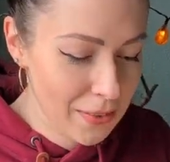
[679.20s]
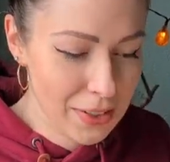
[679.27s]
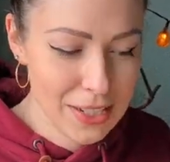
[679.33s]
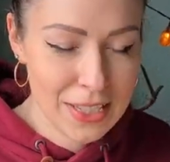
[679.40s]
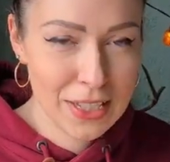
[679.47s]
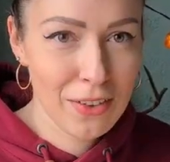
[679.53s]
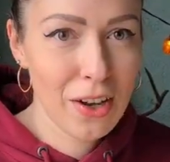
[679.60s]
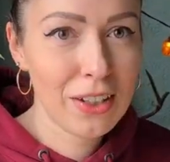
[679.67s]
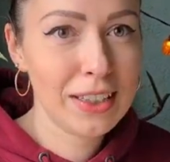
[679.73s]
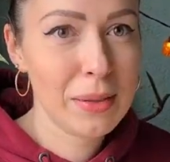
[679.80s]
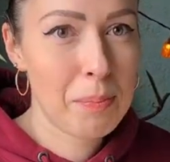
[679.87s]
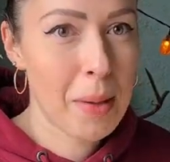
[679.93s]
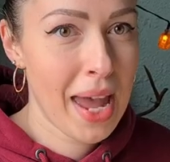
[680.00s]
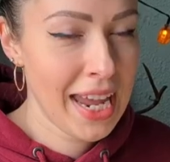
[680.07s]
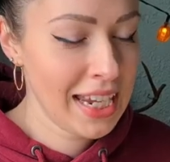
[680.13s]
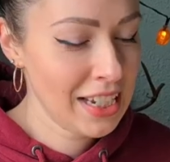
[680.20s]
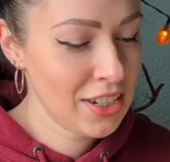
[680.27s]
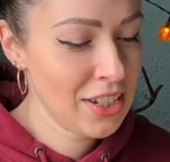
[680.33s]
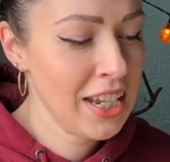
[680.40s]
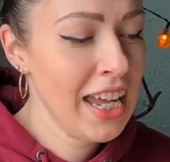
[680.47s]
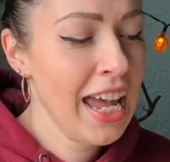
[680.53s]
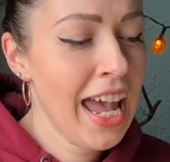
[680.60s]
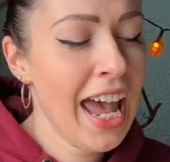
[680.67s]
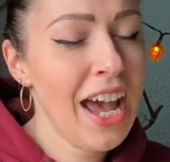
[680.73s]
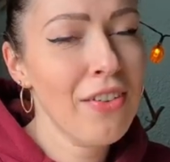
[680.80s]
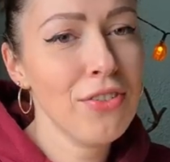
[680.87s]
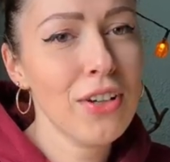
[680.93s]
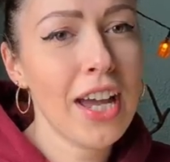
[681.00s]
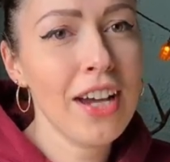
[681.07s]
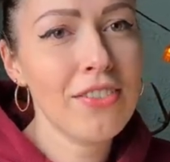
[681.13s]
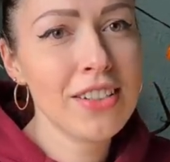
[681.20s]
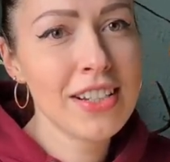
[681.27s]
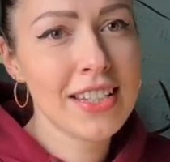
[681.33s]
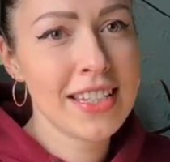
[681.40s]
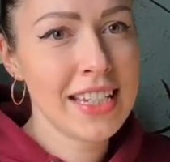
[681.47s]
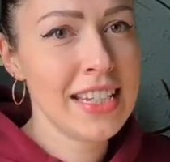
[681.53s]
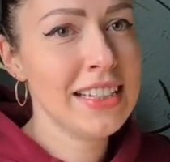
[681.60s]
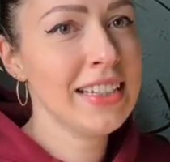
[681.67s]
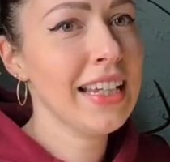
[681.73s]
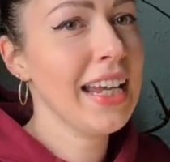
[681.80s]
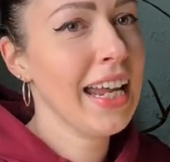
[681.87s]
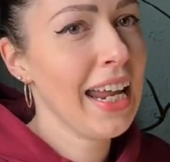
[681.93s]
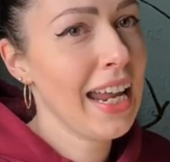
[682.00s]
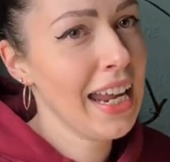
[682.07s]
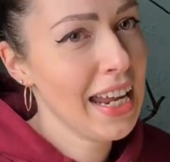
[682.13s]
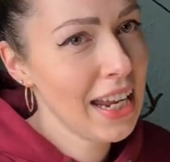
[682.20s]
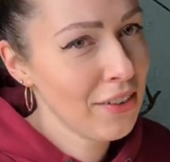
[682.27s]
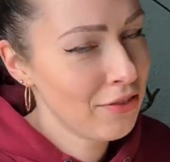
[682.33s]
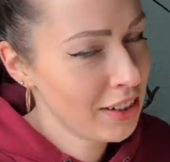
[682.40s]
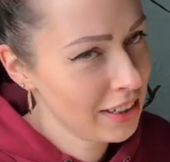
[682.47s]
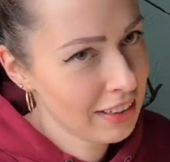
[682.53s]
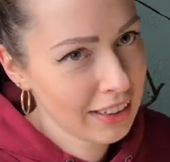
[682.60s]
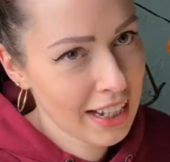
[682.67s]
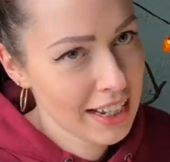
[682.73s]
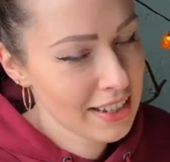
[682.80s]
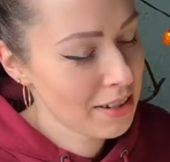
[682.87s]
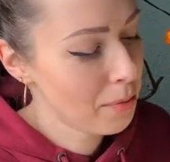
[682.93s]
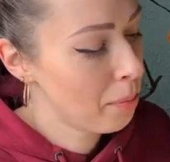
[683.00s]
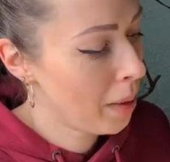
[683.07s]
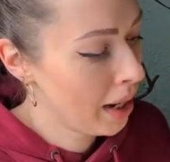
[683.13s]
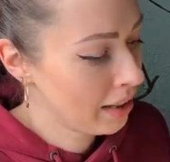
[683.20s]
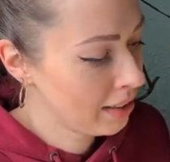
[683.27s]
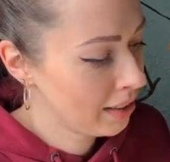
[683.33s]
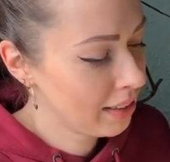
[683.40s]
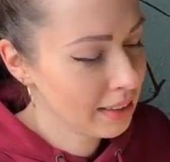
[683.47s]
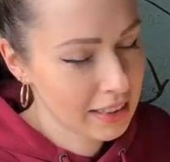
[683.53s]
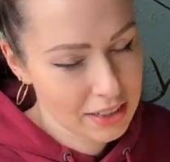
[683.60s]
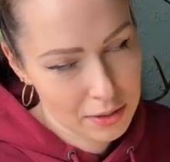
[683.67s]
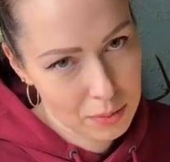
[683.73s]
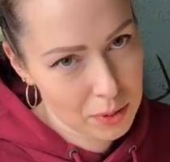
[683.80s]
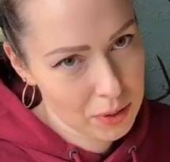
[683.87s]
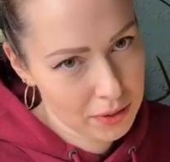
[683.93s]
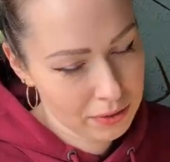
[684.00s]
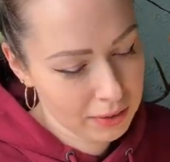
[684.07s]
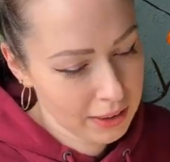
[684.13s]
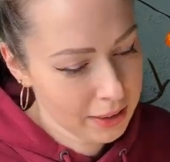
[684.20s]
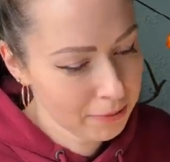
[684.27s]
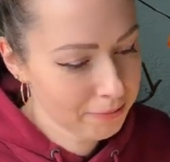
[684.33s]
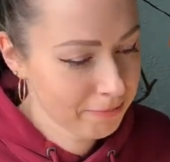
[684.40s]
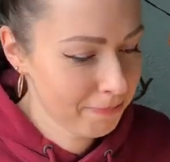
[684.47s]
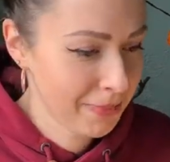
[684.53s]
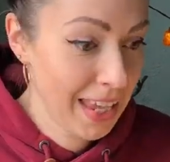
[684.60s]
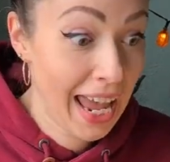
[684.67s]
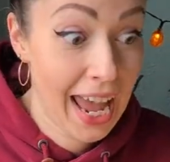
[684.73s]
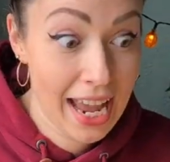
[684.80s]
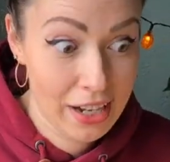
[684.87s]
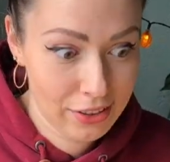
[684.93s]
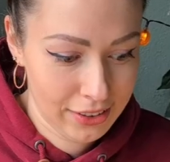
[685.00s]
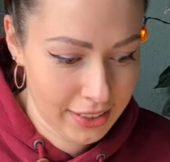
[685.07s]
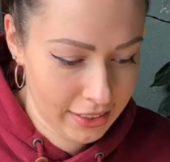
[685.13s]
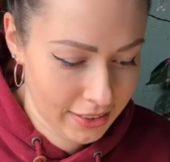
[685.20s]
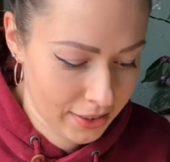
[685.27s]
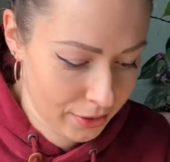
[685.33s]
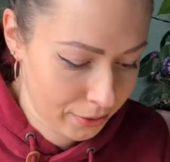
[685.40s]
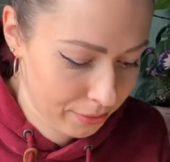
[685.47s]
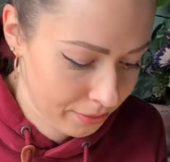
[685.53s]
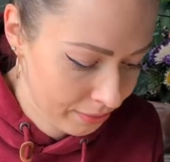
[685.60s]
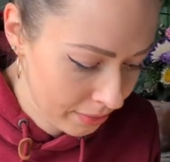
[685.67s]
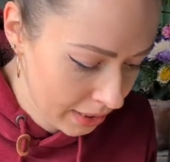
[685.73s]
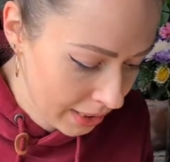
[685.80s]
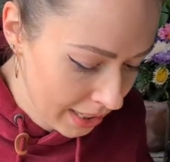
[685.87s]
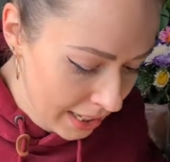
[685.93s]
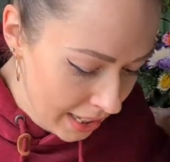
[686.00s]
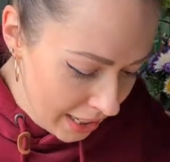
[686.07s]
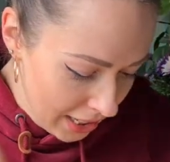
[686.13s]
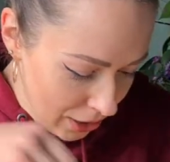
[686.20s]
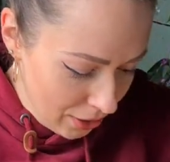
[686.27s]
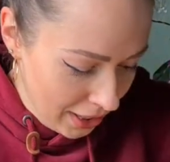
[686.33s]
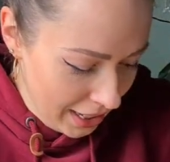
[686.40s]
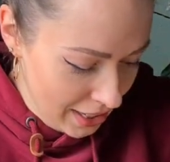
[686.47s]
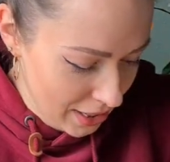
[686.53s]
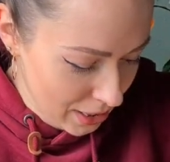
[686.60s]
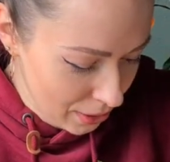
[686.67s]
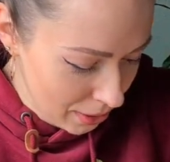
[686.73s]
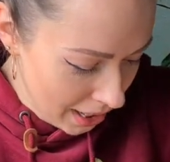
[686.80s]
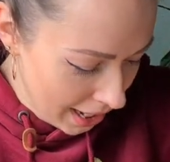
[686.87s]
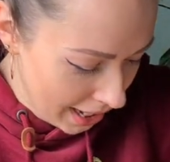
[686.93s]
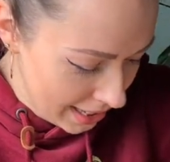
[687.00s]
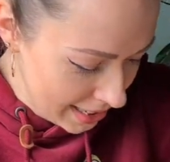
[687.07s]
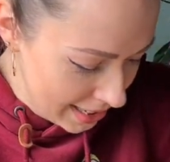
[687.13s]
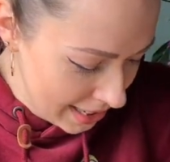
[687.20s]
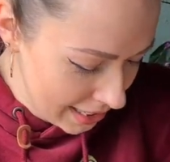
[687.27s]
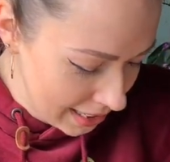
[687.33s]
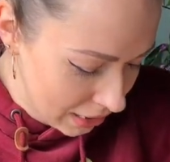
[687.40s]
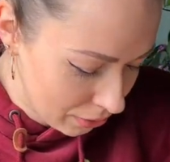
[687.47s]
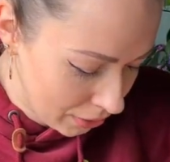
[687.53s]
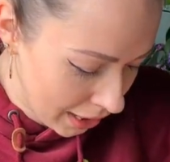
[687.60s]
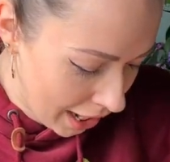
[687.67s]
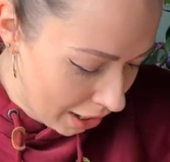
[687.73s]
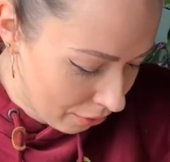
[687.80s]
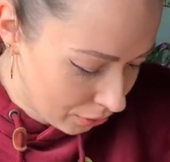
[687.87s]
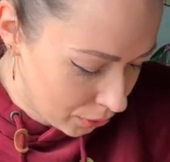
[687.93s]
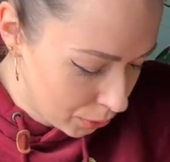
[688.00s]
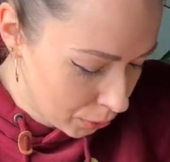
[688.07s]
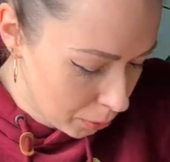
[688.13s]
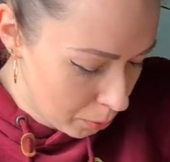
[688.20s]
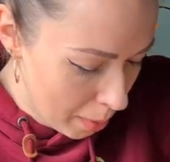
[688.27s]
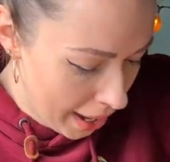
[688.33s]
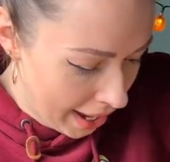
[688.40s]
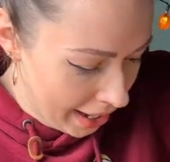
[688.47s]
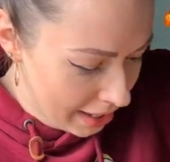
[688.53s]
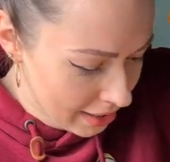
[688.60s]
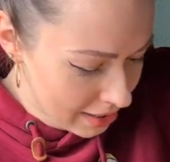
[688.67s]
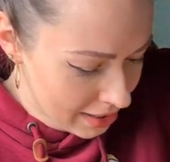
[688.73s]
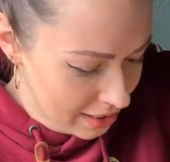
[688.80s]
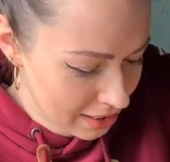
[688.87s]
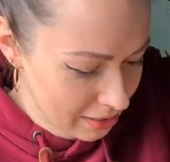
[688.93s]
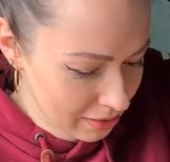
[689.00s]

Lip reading: First of all, the package. Have you ever seen a fertilizer packed this beautifully? I don't think so. Okay, so I see that we have two bags.